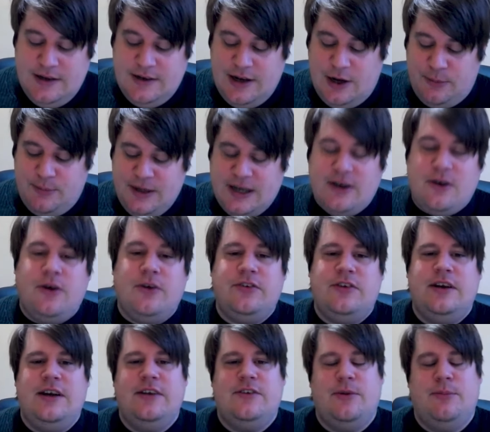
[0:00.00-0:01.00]
Now, because
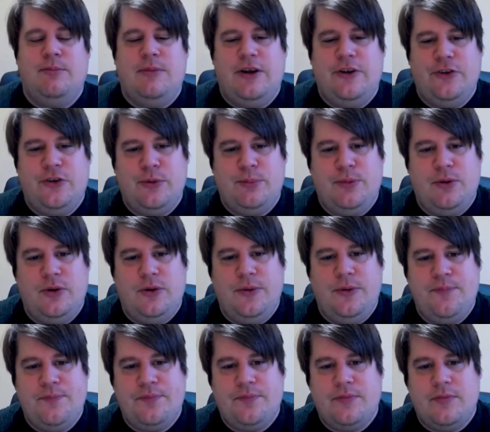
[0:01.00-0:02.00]
it is a multiple
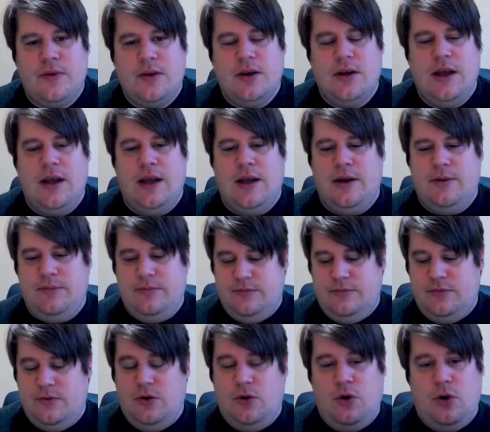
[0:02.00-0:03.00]
of
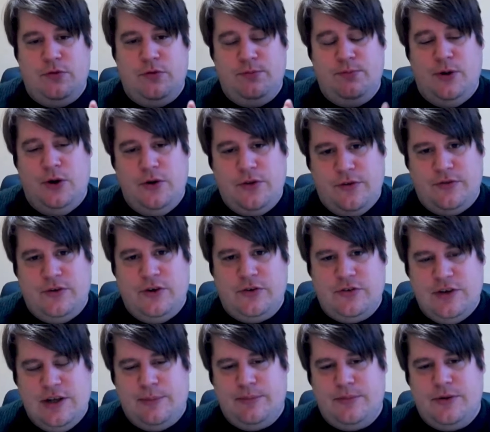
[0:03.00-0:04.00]
both of
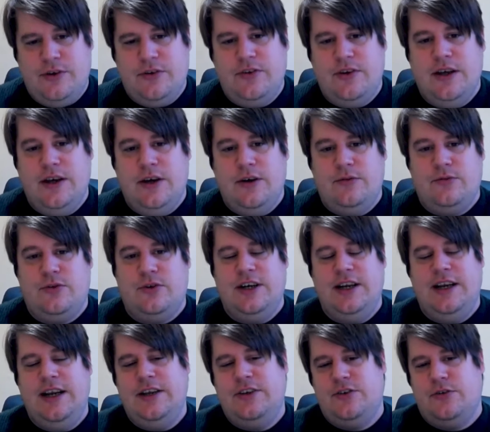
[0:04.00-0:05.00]
those numbers, for
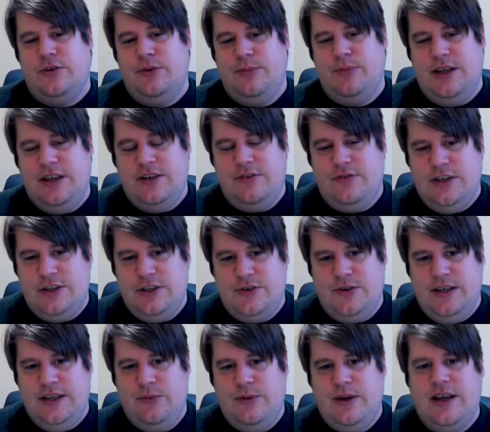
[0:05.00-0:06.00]
each of them
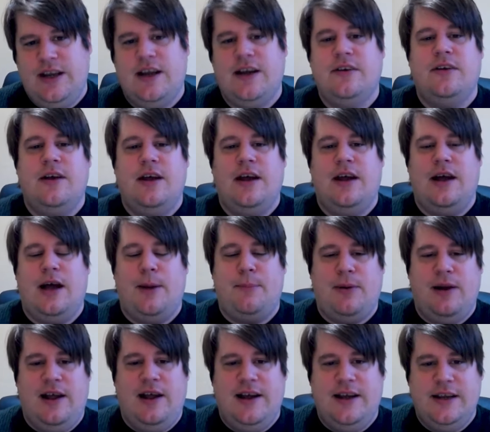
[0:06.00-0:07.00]
individually, we can
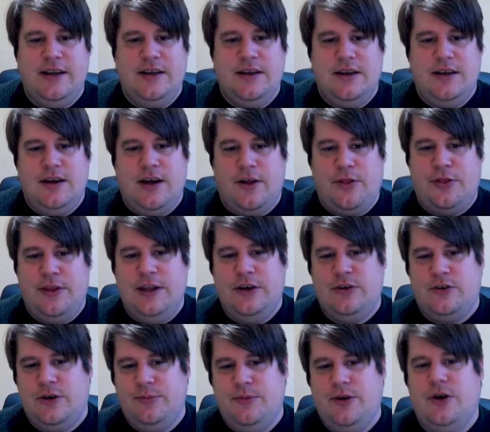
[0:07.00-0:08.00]
apply a
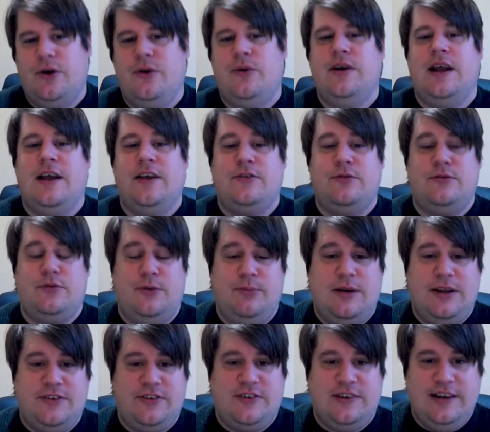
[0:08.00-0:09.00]
theorem known as
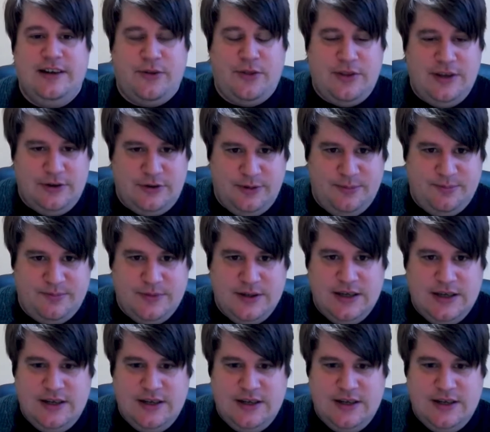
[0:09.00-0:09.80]
Fermat's little theorem.